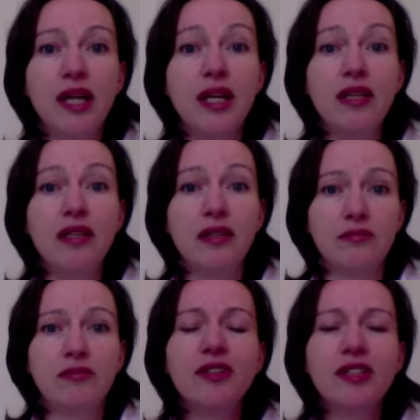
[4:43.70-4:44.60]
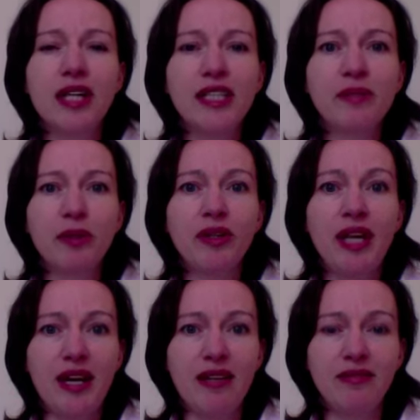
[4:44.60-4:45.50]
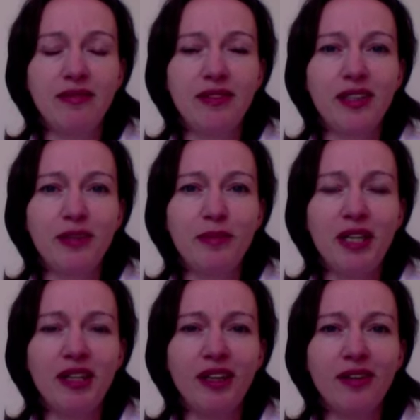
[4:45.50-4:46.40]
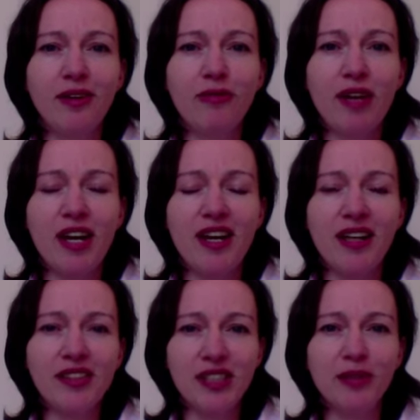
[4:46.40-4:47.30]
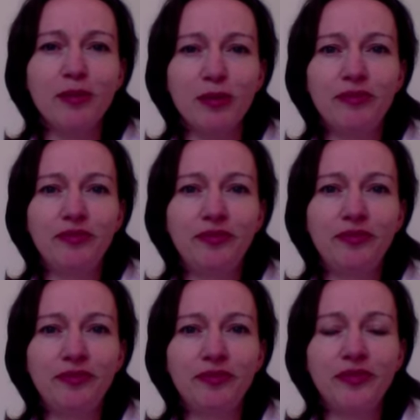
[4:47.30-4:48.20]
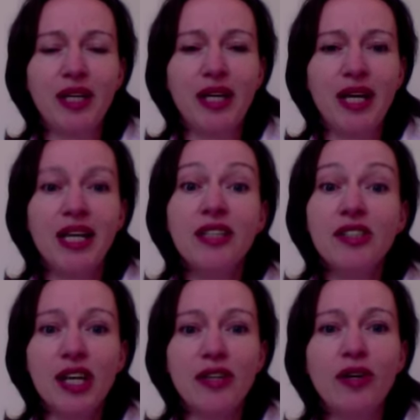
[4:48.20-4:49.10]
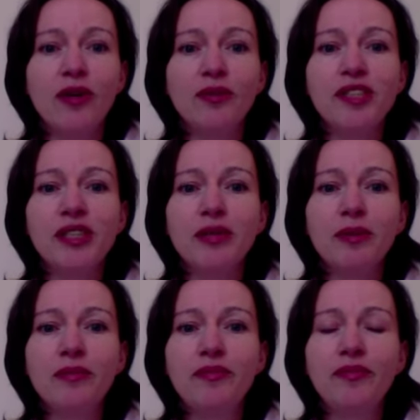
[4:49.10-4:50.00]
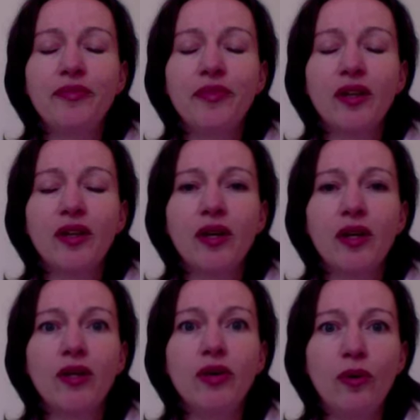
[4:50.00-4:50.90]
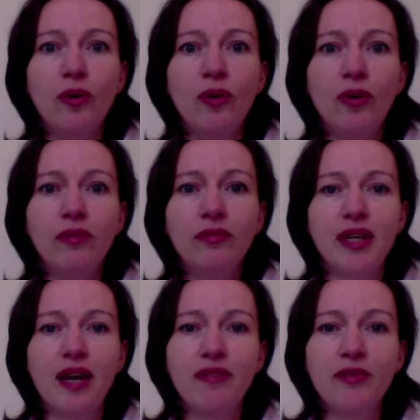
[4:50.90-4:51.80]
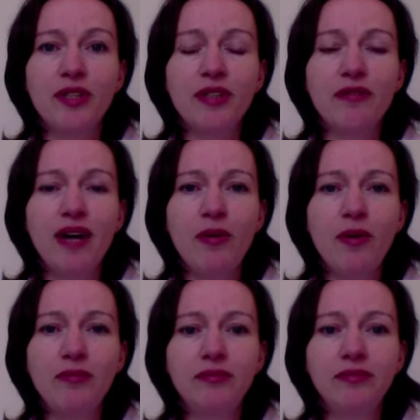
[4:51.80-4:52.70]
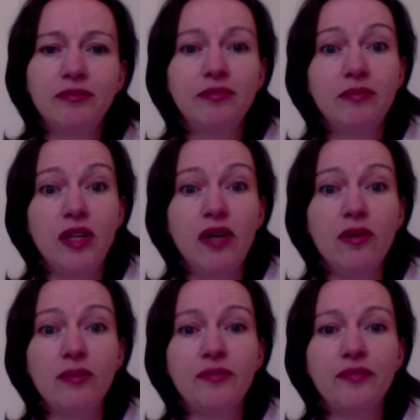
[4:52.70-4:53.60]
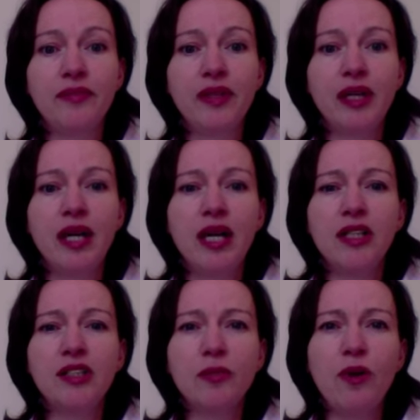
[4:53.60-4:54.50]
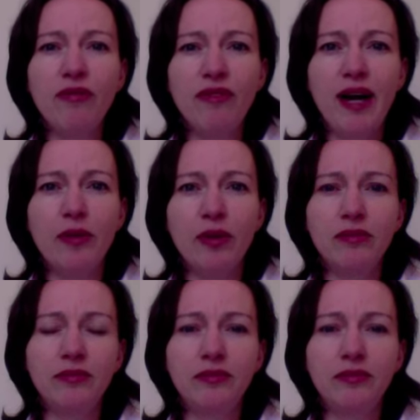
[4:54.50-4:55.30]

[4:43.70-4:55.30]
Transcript: N. So let's put the N at the beginning of that next syllable. Say the whole syllable. No. Have I written a vowel? No. So what vowel?